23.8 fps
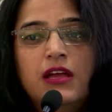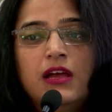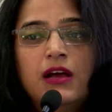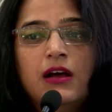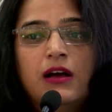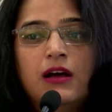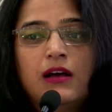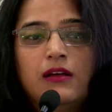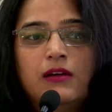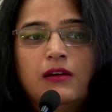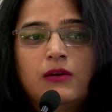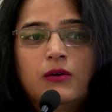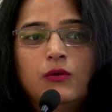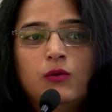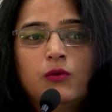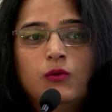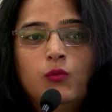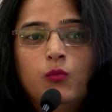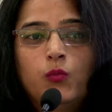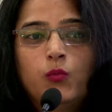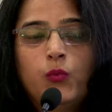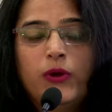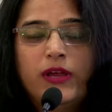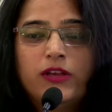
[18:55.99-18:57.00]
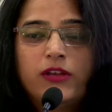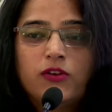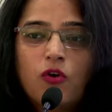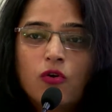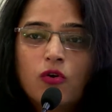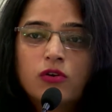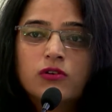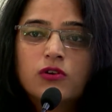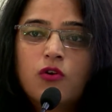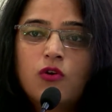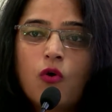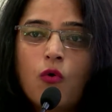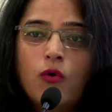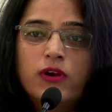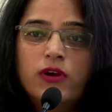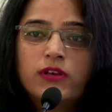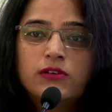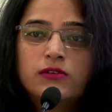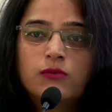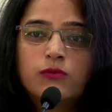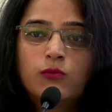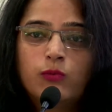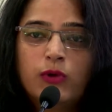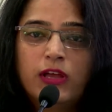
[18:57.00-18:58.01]
Uh, we don't go
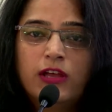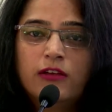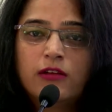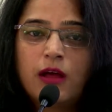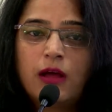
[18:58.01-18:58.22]
in, eh,